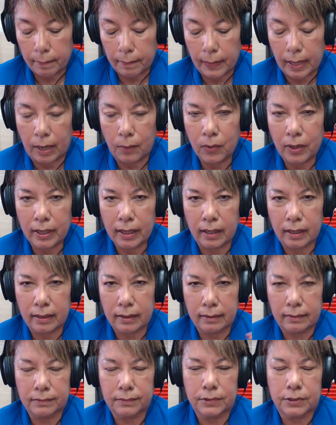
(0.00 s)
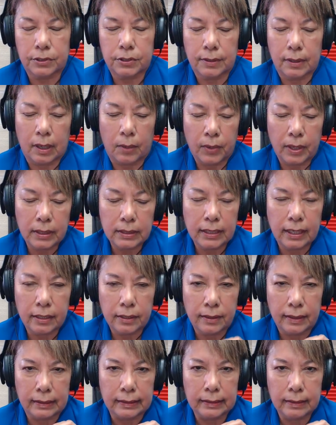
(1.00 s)
I want to I want to tell
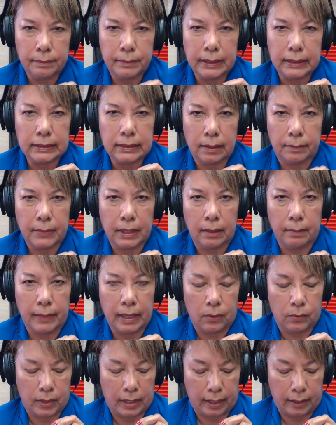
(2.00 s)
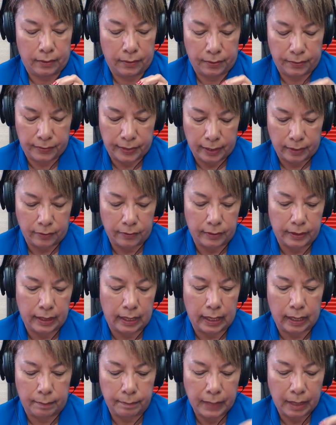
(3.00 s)
you a little bit something about what I heard the other
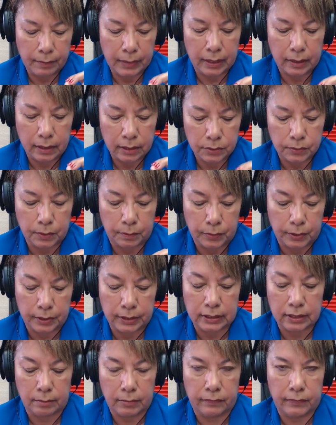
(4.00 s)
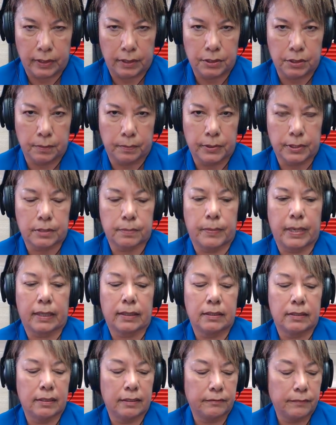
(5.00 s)
day, and maybe this will put some of it into
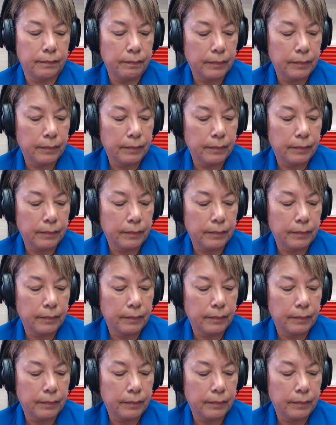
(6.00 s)
perspective.